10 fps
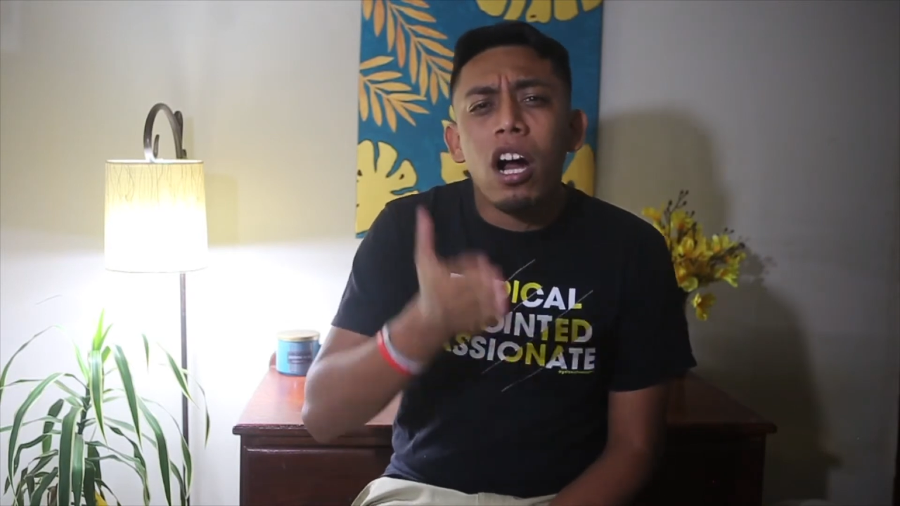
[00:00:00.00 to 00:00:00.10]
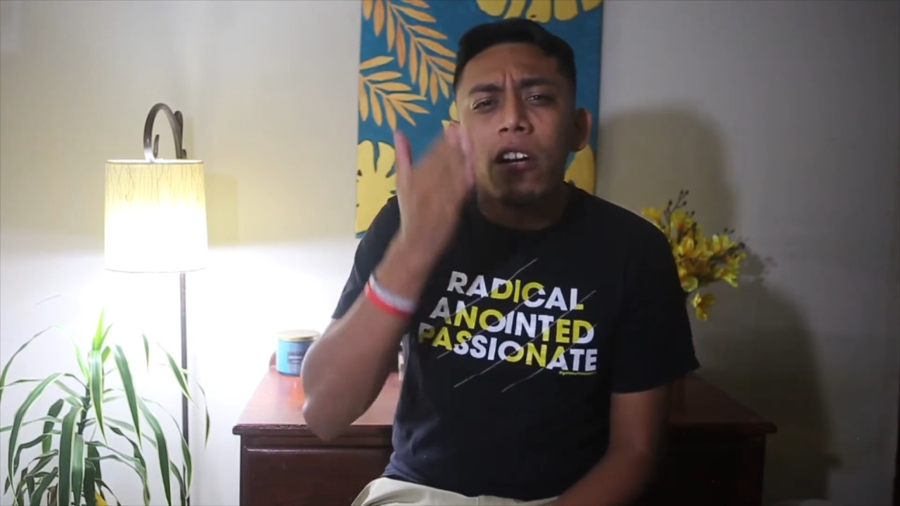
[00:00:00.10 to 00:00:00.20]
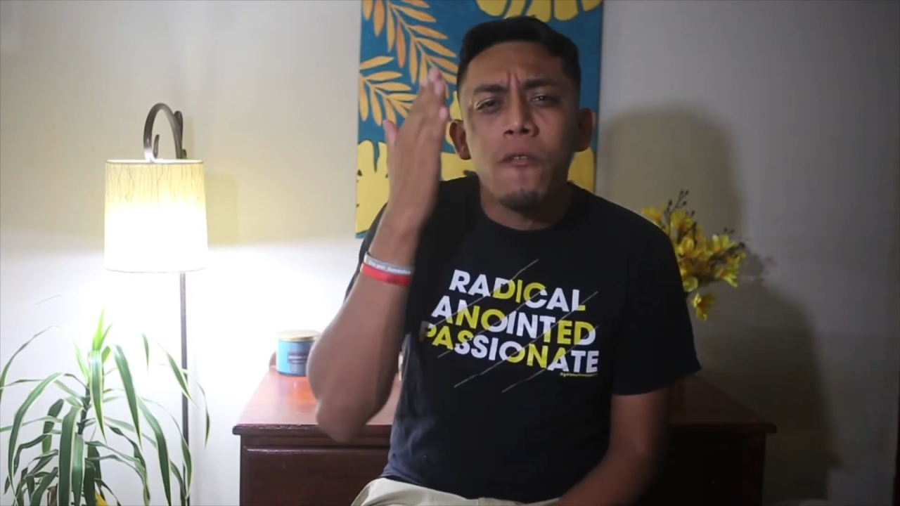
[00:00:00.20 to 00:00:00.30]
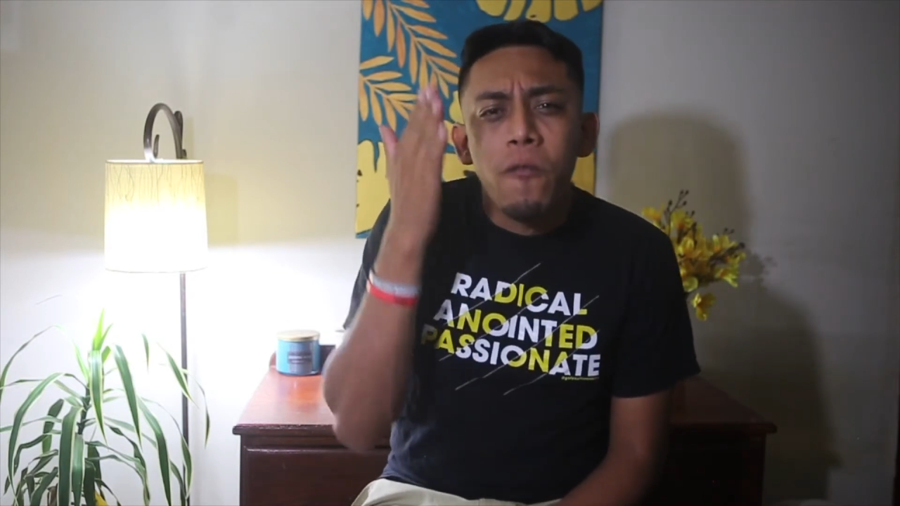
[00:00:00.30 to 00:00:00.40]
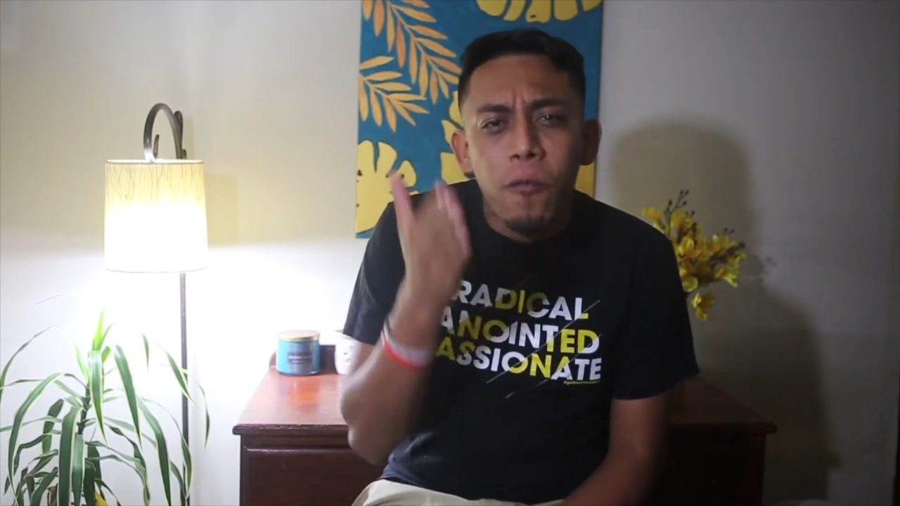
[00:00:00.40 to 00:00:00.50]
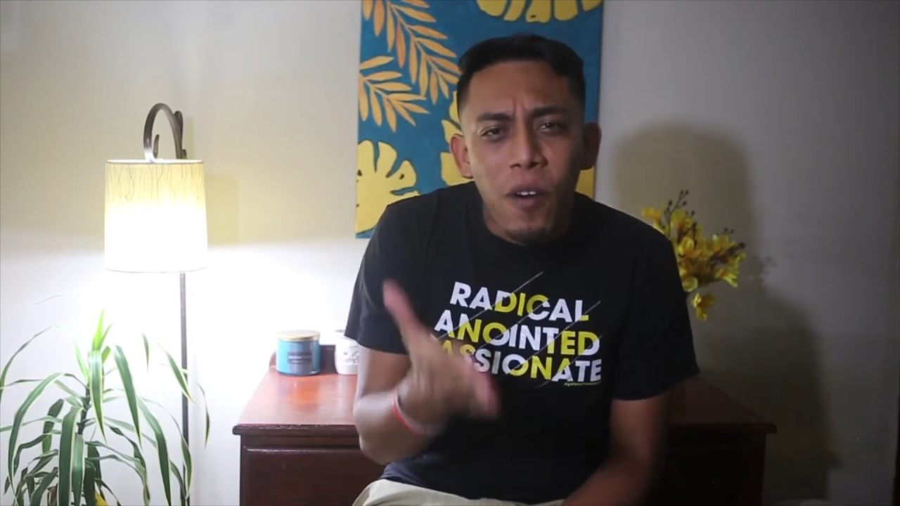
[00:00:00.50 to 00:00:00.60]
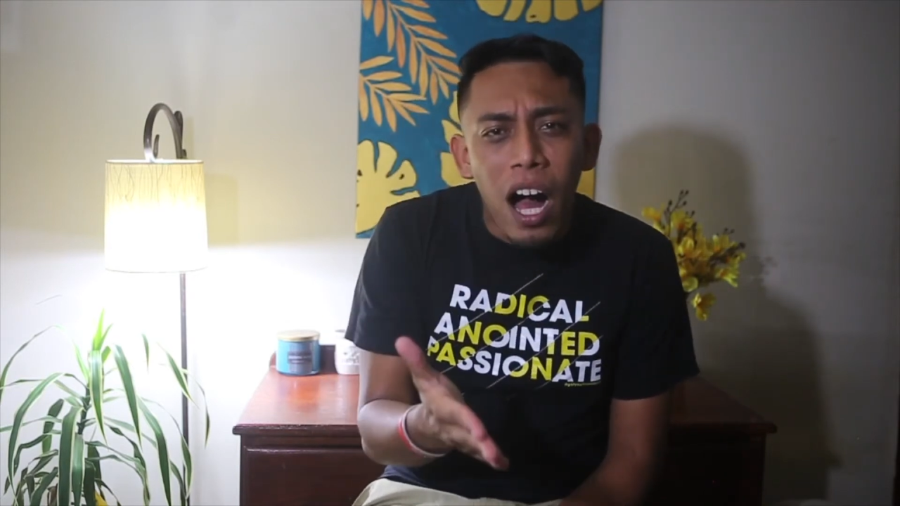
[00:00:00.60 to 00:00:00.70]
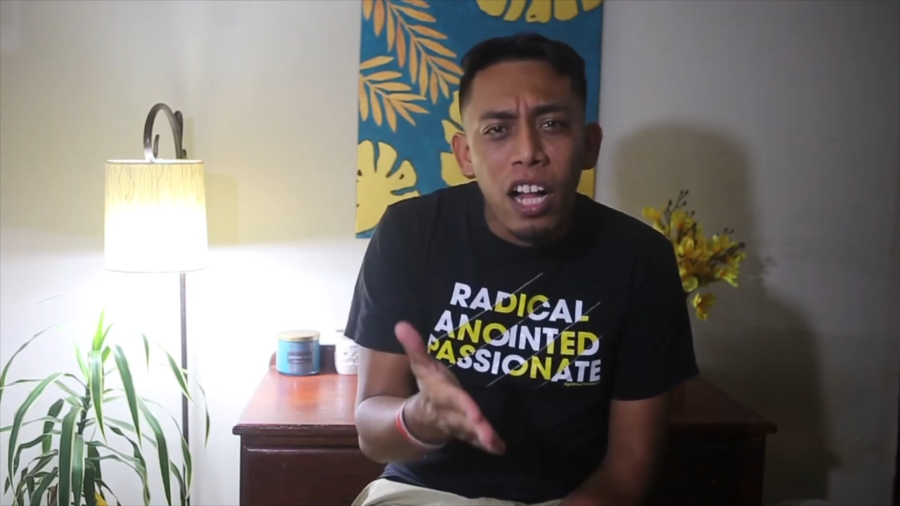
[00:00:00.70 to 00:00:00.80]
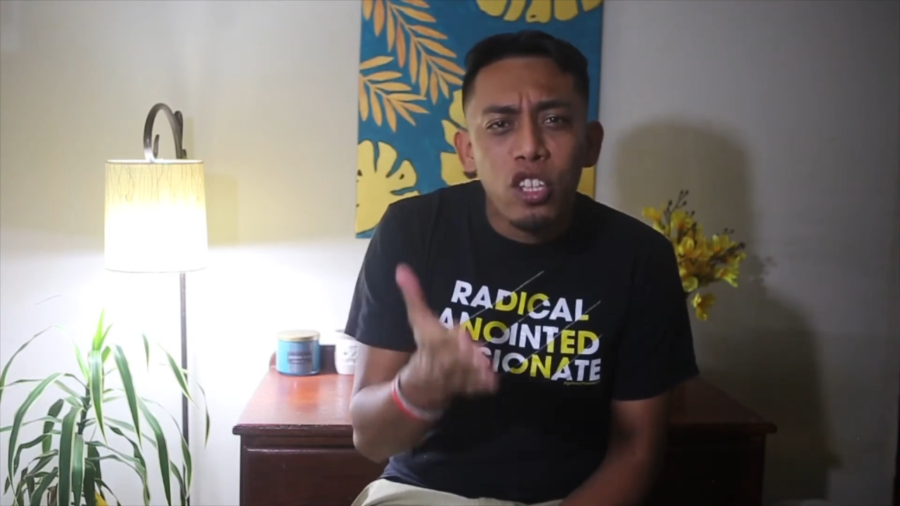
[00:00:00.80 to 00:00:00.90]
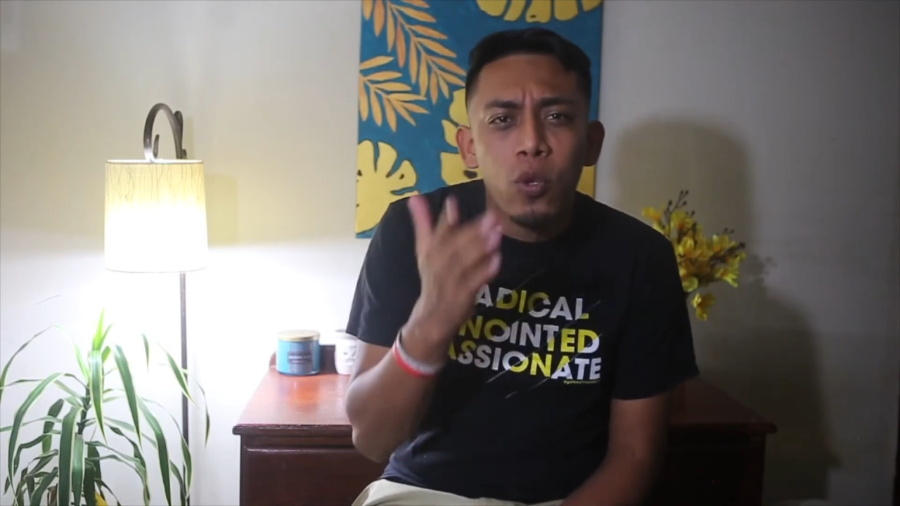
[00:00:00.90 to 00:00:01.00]
are
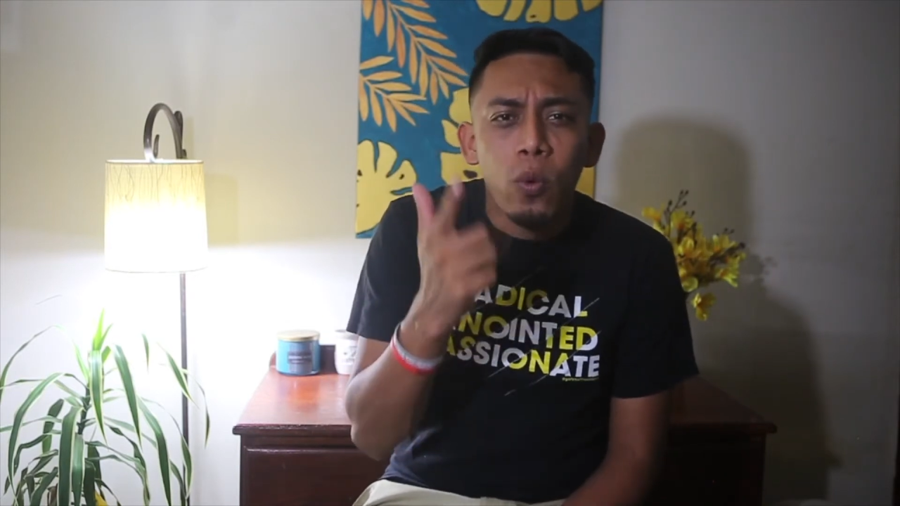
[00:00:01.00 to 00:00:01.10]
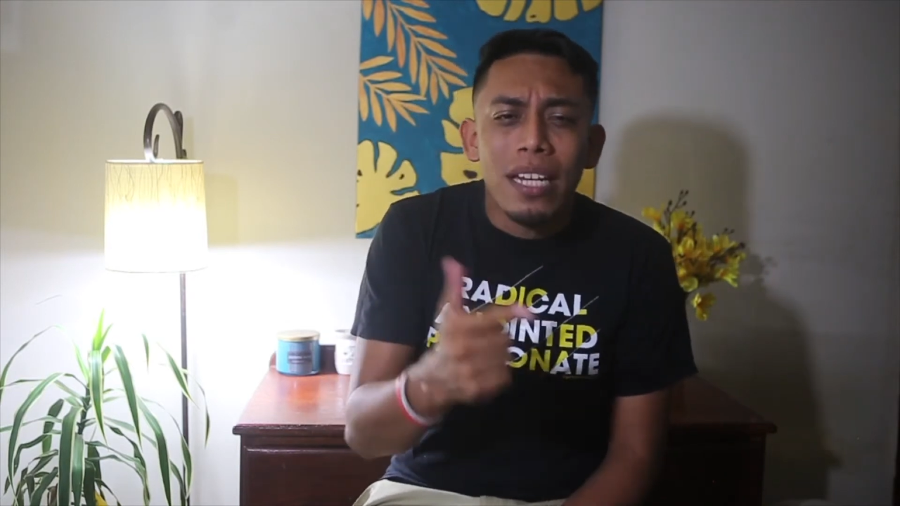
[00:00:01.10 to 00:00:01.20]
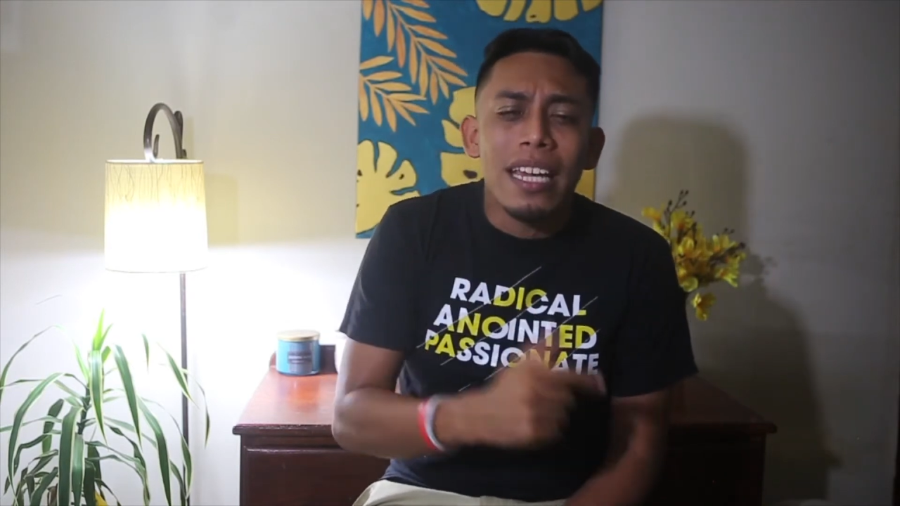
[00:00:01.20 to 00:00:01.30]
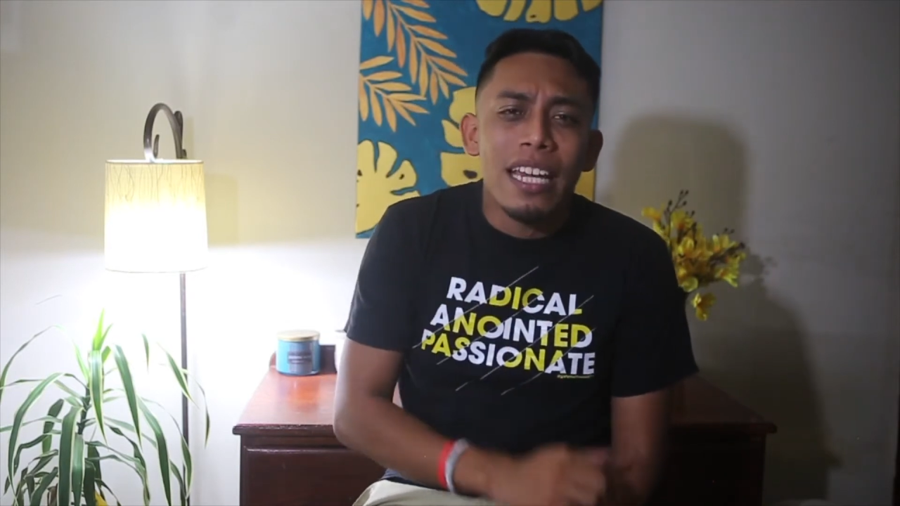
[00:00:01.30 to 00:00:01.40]
valuing